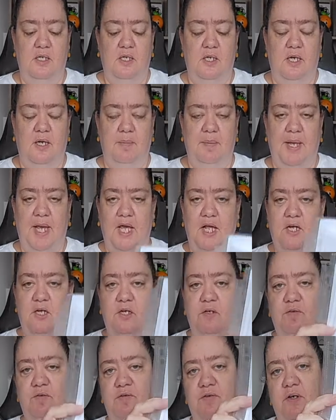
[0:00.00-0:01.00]

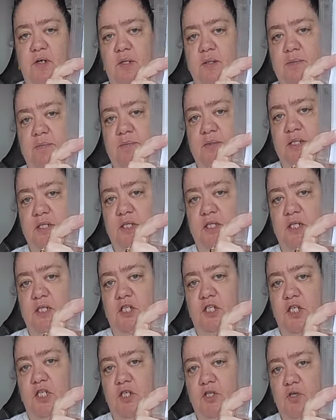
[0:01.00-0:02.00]
pattern from the
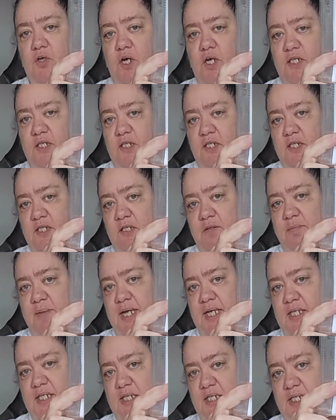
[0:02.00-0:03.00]
Just Cross Stitch
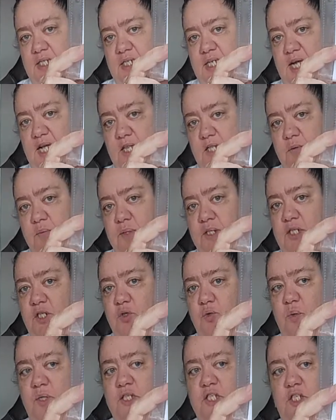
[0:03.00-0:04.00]
magazine, Halloween
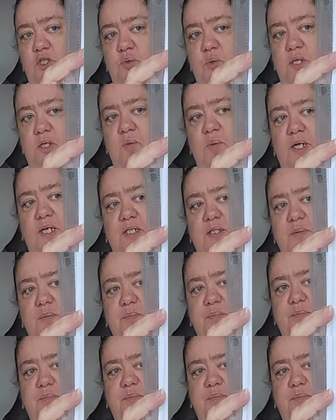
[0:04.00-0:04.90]
2021.